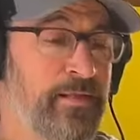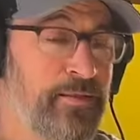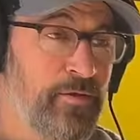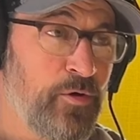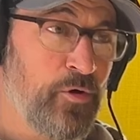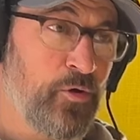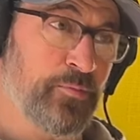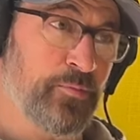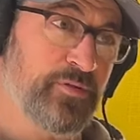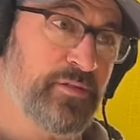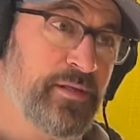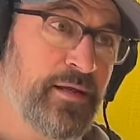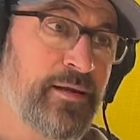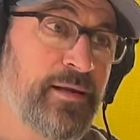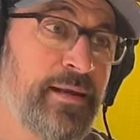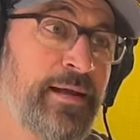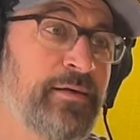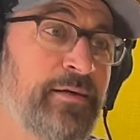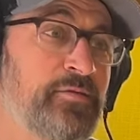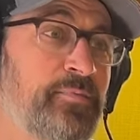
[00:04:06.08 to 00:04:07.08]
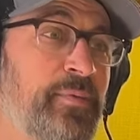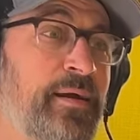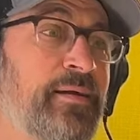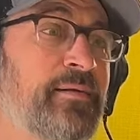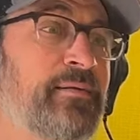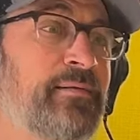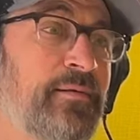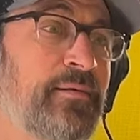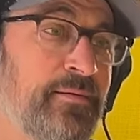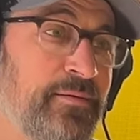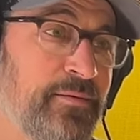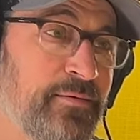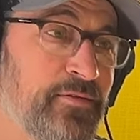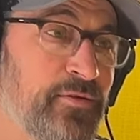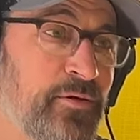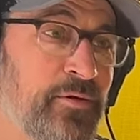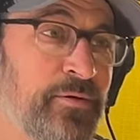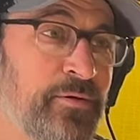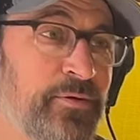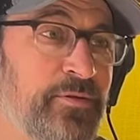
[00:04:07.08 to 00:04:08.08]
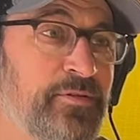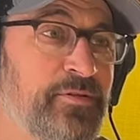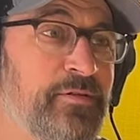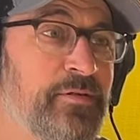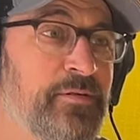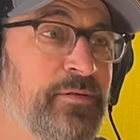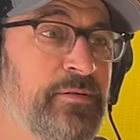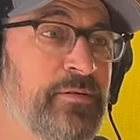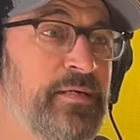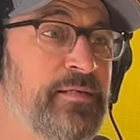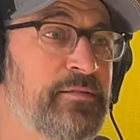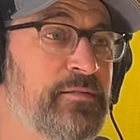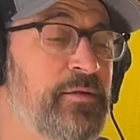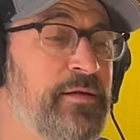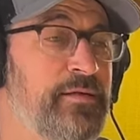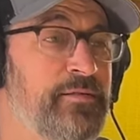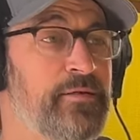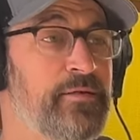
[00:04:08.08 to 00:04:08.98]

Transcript: then the homesteading aspect. So it's a it's a nice